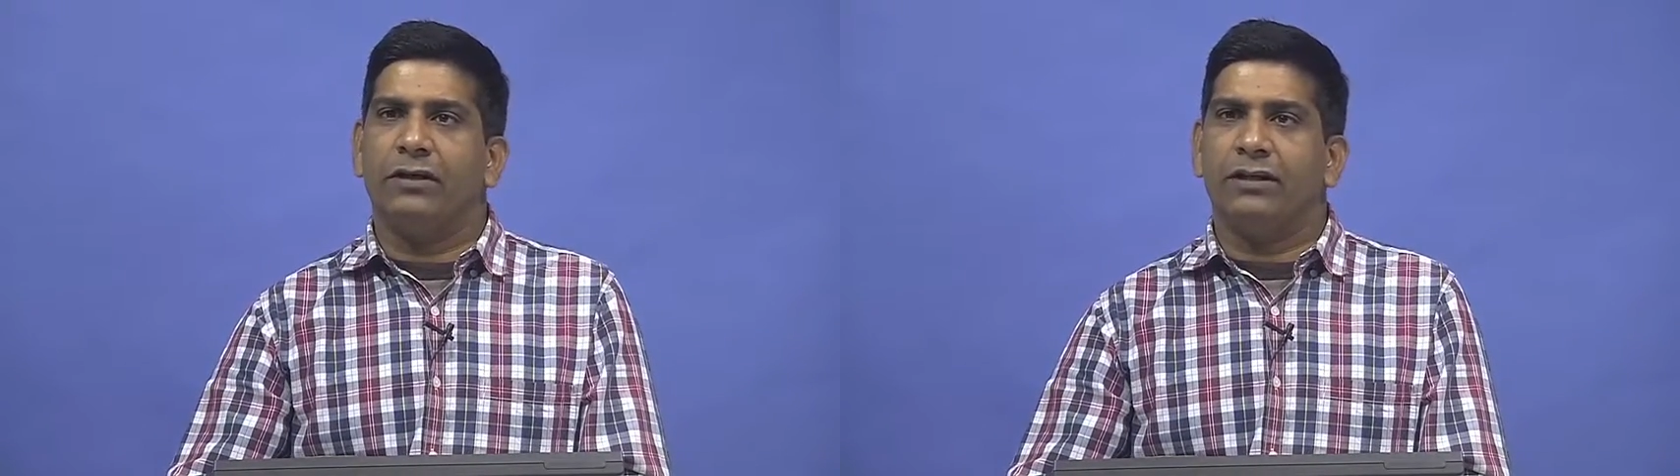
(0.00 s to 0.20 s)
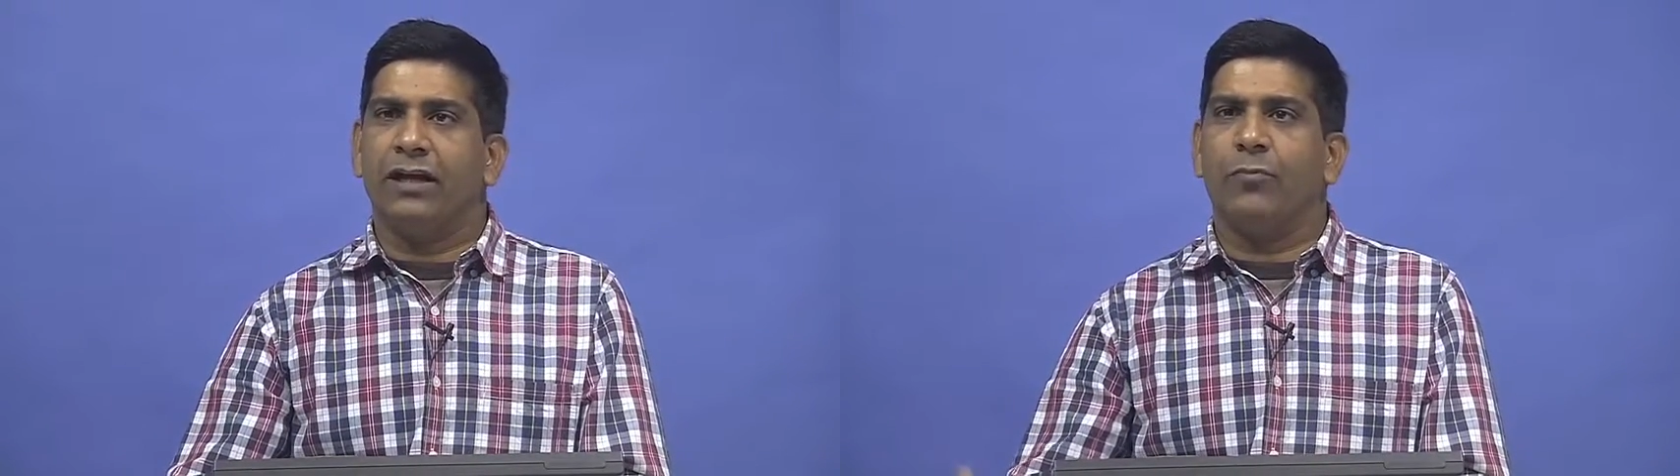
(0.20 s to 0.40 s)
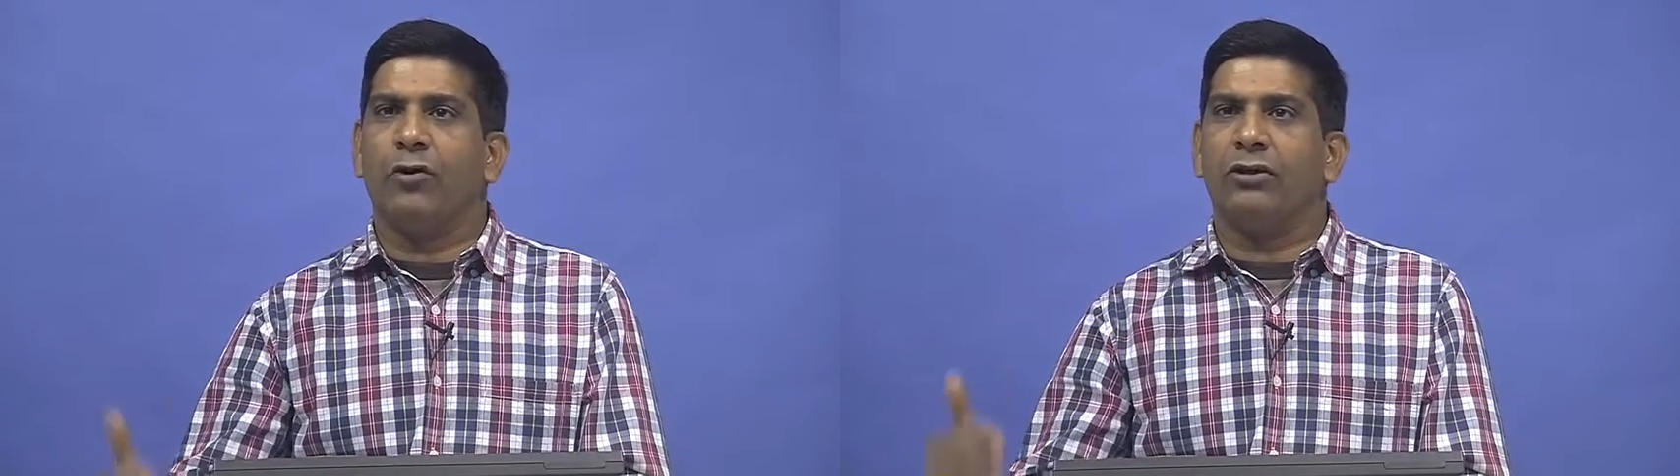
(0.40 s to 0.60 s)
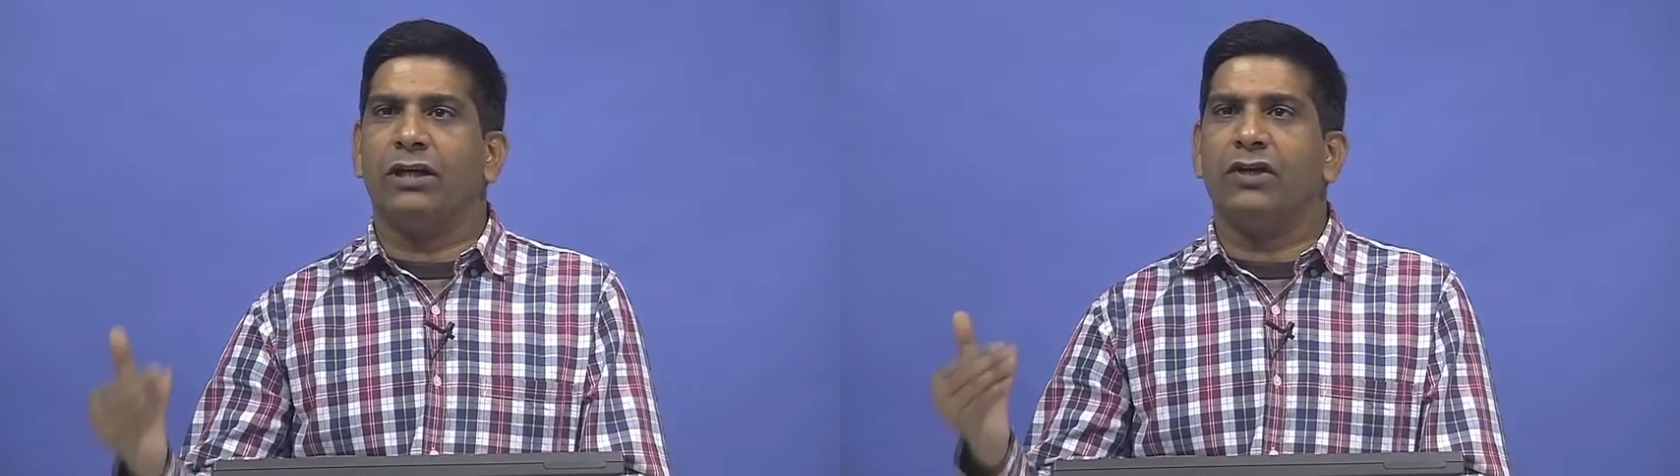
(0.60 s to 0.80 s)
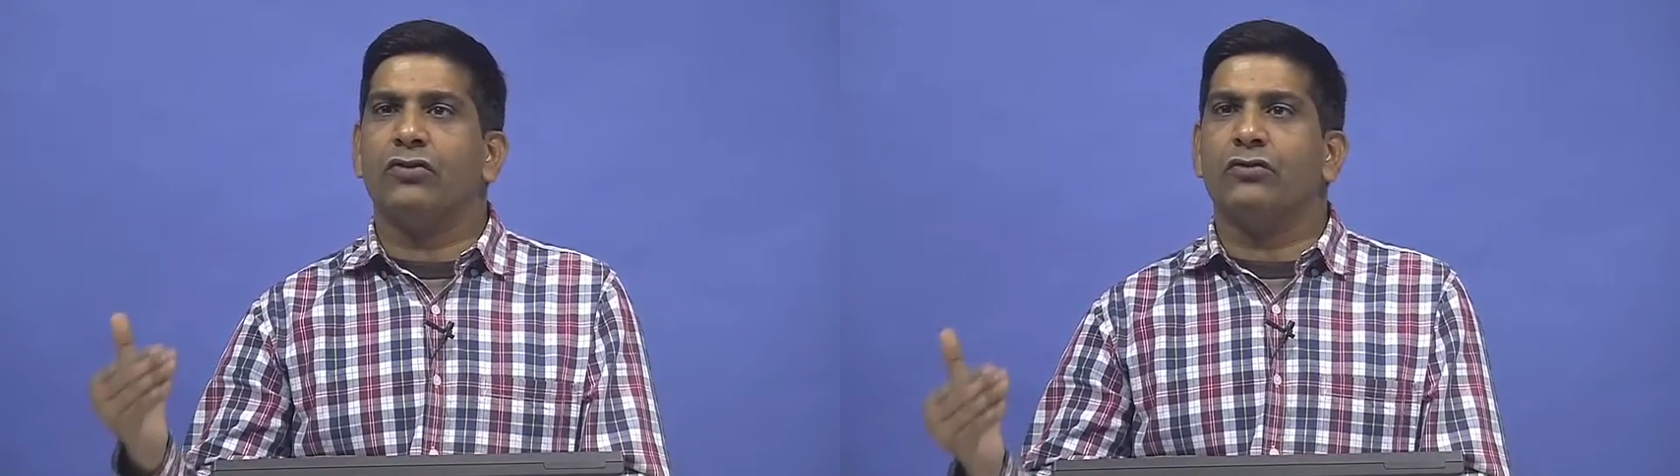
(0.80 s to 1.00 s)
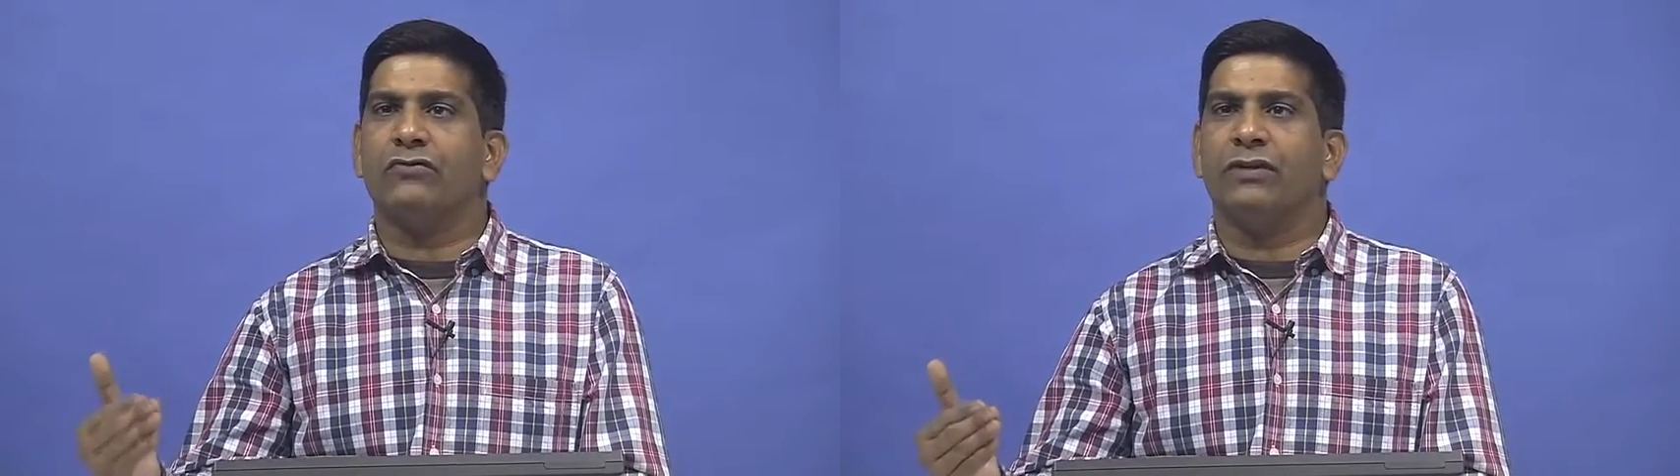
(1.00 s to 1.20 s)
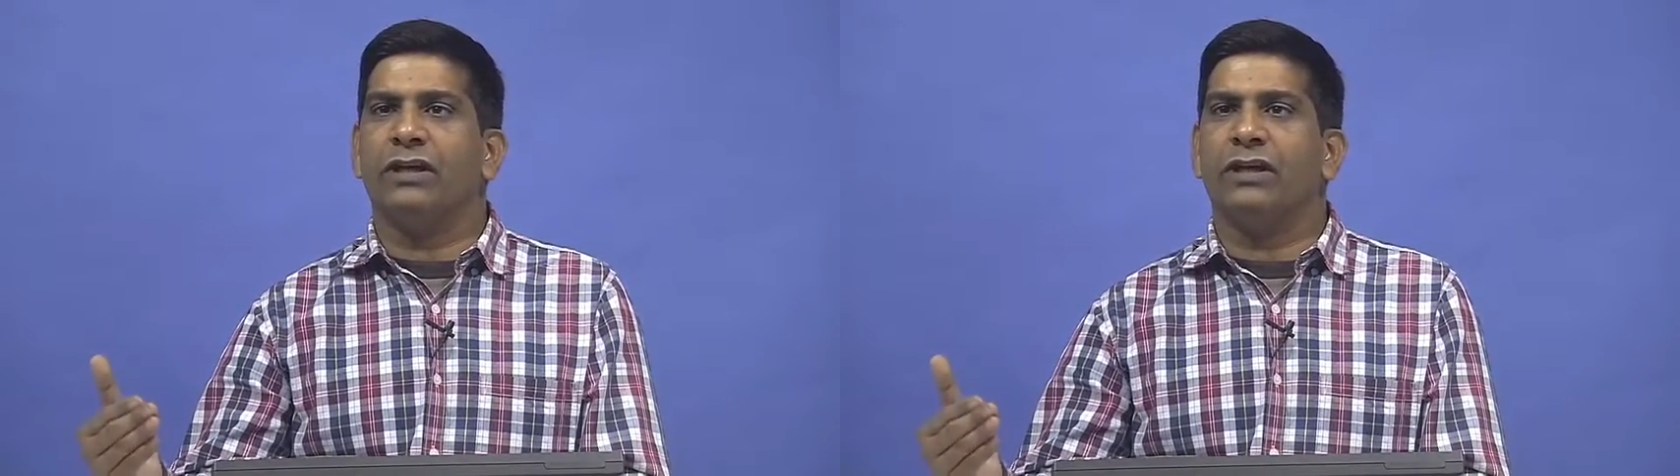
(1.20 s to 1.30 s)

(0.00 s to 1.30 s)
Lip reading: Think about the issues with the